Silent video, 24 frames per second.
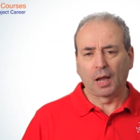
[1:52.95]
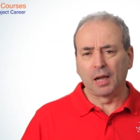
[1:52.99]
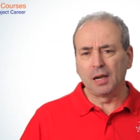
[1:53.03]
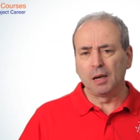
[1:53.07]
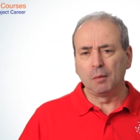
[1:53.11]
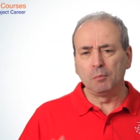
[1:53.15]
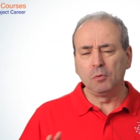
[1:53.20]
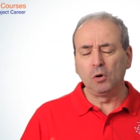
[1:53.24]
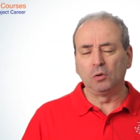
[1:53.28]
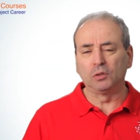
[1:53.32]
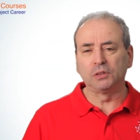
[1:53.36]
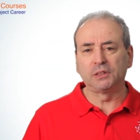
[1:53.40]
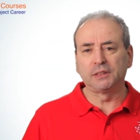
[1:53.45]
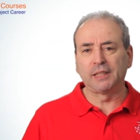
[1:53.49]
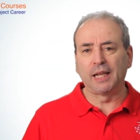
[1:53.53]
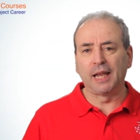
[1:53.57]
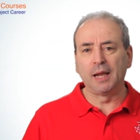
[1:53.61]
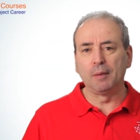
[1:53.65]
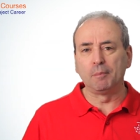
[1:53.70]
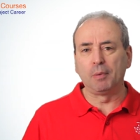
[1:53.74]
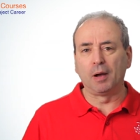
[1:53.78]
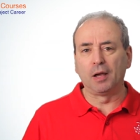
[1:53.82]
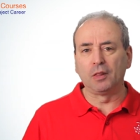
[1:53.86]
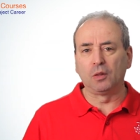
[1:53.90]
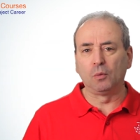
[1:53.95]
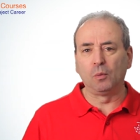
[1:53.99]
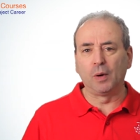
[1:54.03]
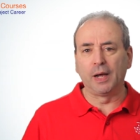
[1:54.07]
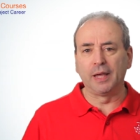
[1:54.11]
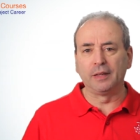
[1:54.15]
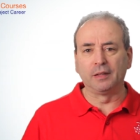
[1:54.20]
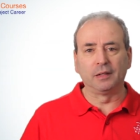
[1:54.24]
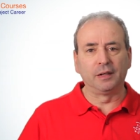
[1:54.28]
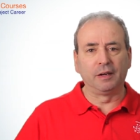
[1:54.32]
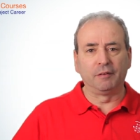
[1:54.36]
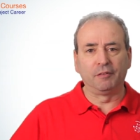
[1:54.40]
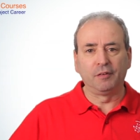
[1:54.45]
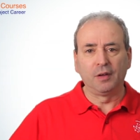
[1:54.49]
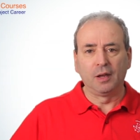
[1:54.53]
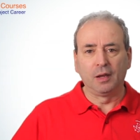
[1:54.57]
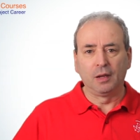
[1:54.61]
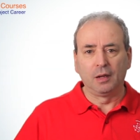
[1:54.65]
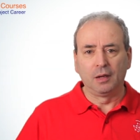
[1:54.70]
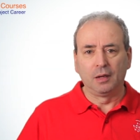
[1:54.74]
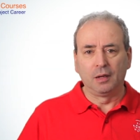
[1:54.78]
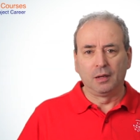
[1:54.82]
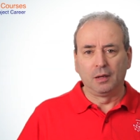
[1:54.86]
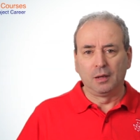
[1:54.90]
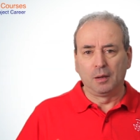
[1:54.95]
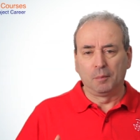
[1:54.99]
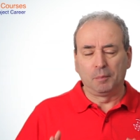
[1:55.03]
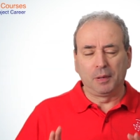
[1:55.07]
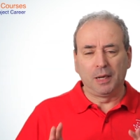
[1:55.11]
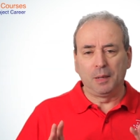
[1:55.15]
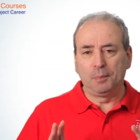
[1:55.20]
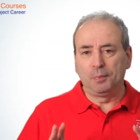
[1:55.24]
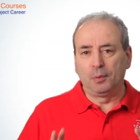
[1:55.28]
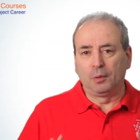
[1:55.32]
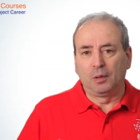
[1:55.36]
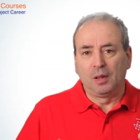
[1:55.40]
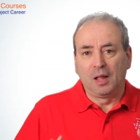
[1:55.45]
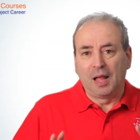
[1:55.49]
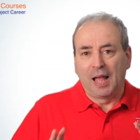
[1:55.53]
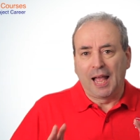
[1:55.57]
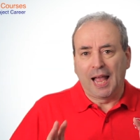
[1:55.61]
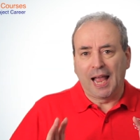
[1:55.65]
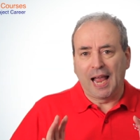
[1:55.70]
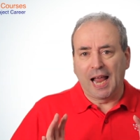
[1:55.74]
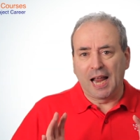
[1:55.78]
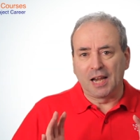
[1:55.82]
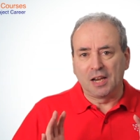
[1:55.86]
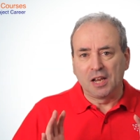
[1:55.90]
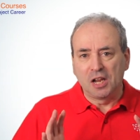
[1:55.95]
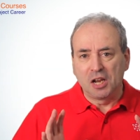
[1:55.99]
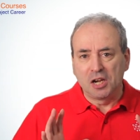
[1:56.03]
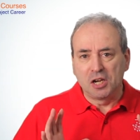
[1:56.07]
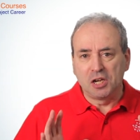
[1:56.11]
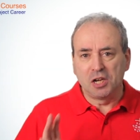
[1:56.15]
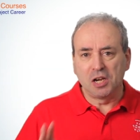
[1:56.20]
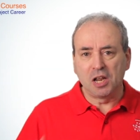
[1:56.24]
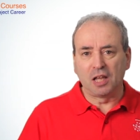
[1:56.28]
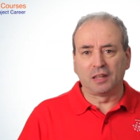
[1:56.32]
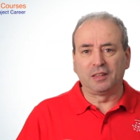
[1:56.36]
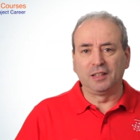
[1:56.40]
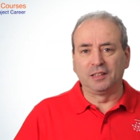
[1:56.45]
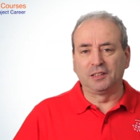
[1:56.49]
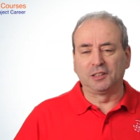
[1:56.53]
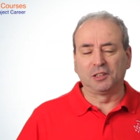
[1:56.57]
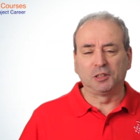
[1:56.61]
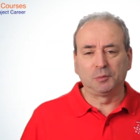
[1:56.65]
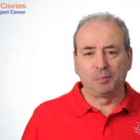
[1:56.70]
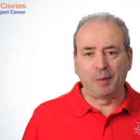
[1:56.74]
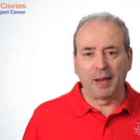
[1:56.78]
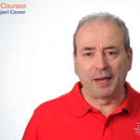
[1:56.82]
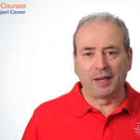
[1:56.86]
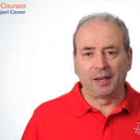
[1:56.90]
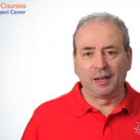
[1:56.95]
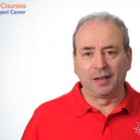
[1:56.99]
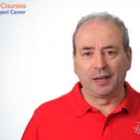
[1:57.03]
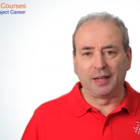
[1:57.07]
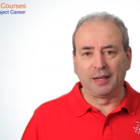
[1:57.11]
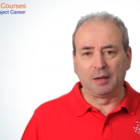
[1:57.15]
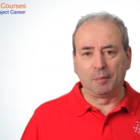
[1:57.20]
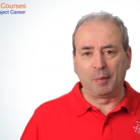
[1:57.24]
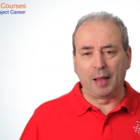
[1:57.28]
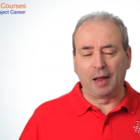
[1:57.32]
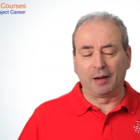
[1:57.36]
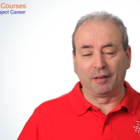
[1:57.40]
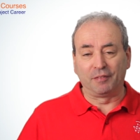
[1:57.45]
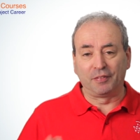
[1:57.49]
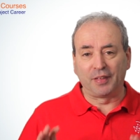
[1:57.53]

And I'm not saying, by the way, that if people nothing to speculate about.